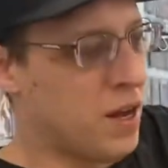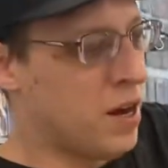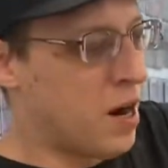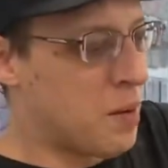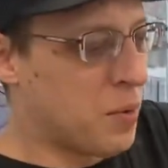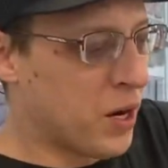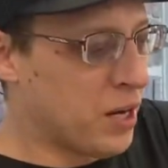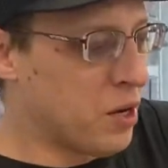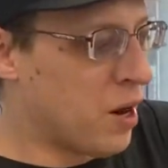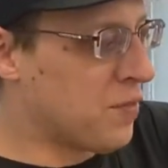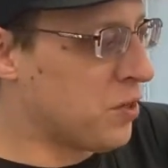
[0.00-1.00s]
All right, buddy, you
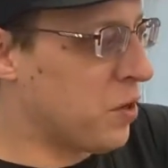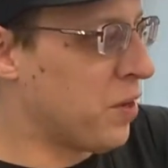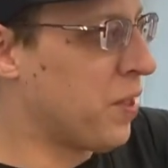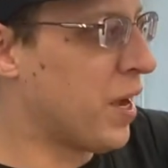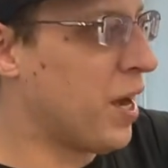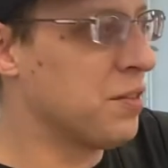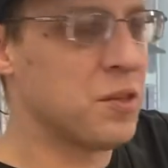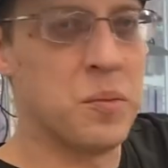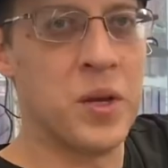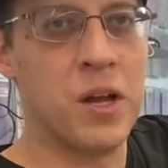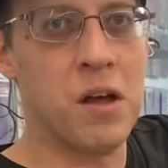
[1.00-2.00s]
don't have to do anything else. It'll
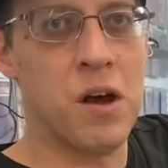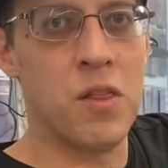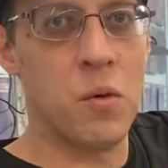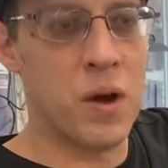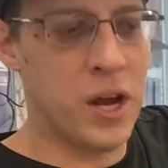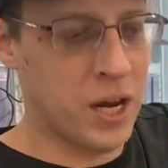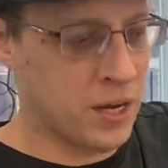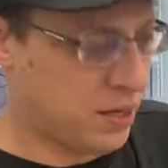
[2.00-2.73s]
be on the way.